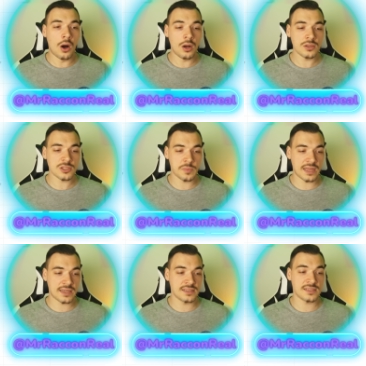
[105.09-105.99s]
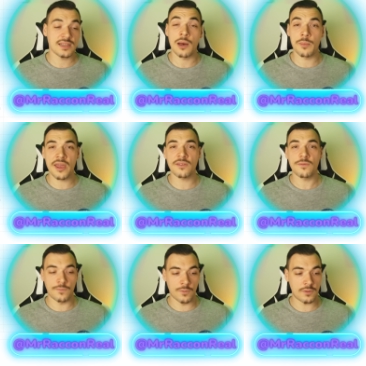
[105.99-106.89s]
All those plugins are made
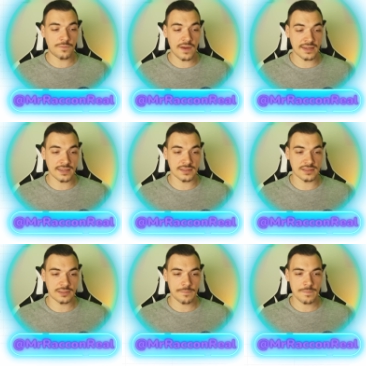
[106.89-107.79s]
for finance.